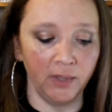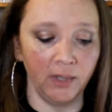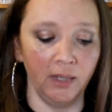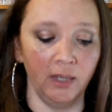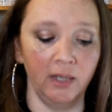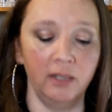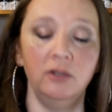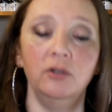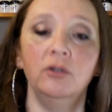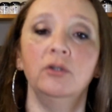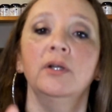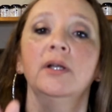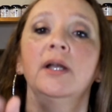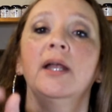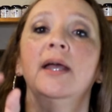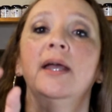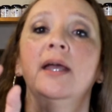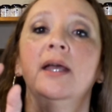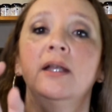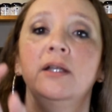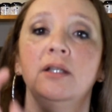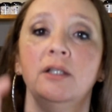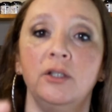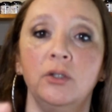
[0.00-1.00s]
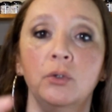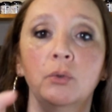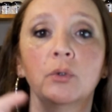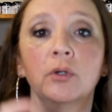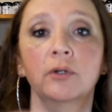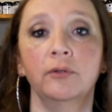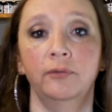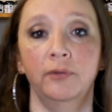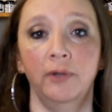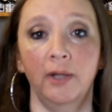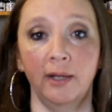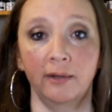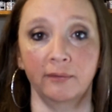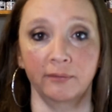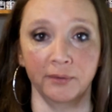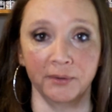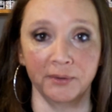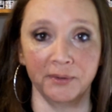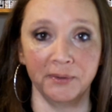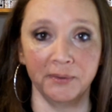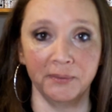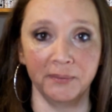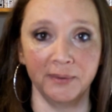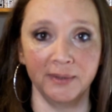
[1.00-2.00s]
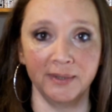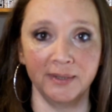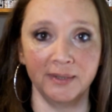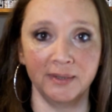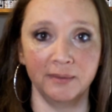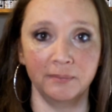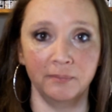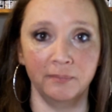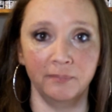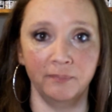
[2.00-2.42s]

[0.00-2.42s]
and you're going to add your flavor to it.